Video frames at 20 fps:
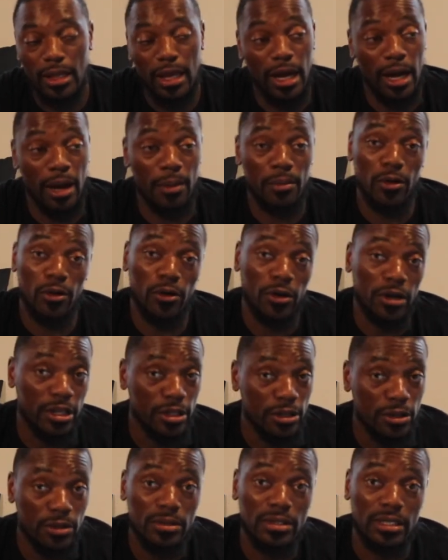I'm going to
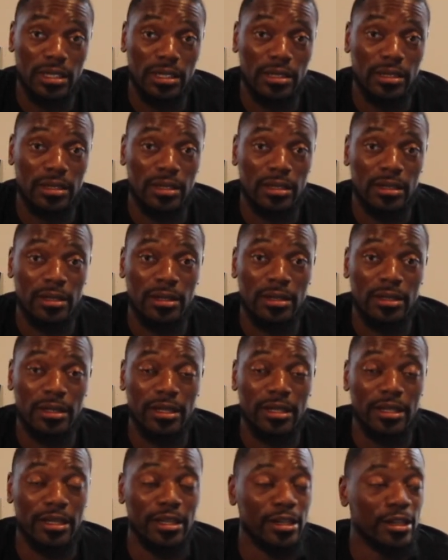use it.
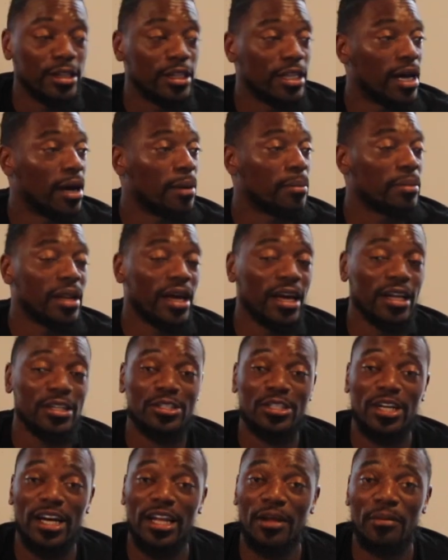I'm
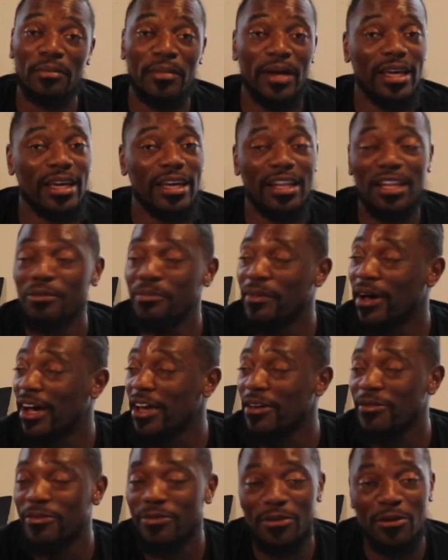not trying to make
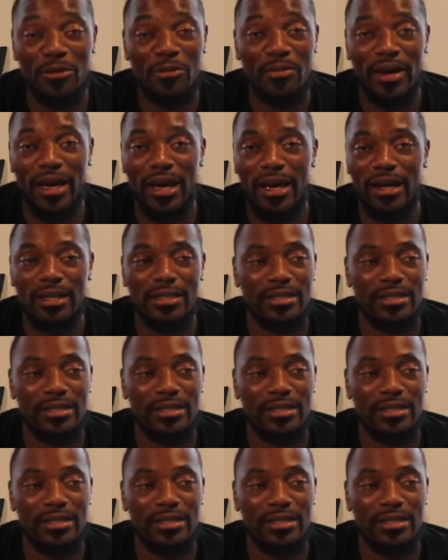anybody feel bad,